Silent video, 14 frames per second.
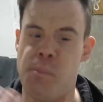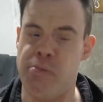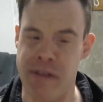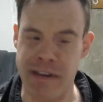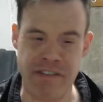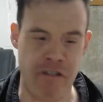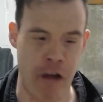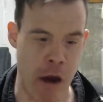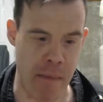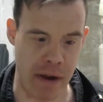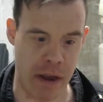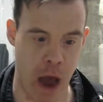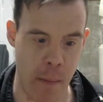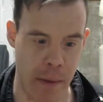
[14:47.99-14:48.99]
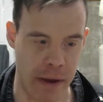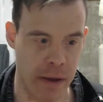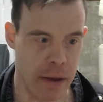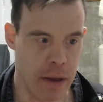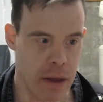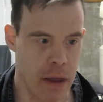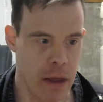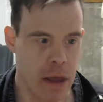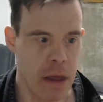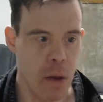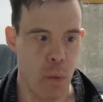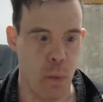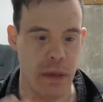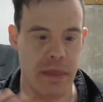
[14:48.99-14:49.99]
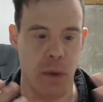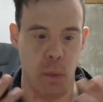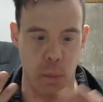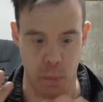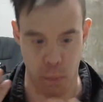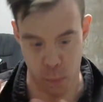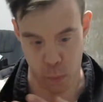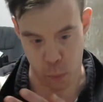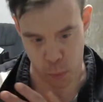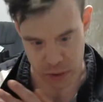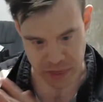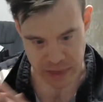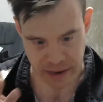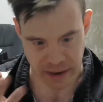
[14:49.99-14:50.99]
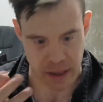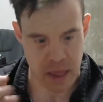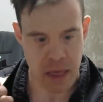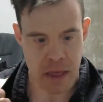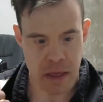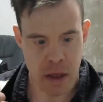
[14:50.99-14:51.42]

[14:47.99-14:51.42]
Prince Charming coming with the,